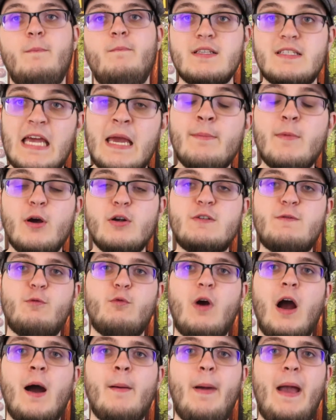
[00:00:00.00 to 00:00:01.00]
Same goes for
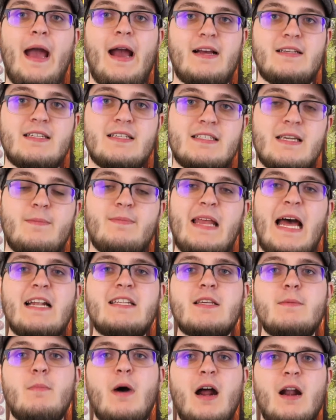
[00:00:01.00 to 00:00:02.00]
ROM hacks, except
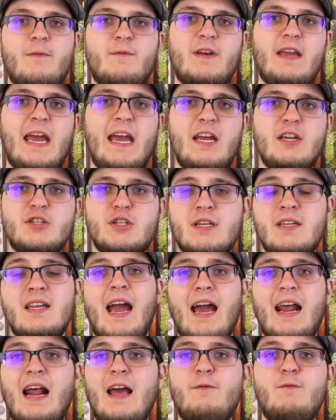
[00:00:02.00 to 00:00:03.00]
that's a modification,
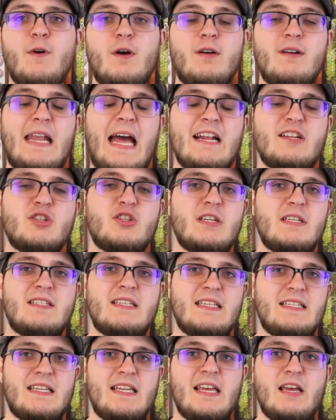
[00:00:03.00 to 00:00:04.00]
and I feel that's
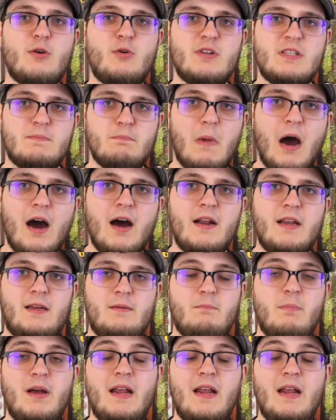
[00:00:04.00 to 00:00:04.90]
just as legal as modding.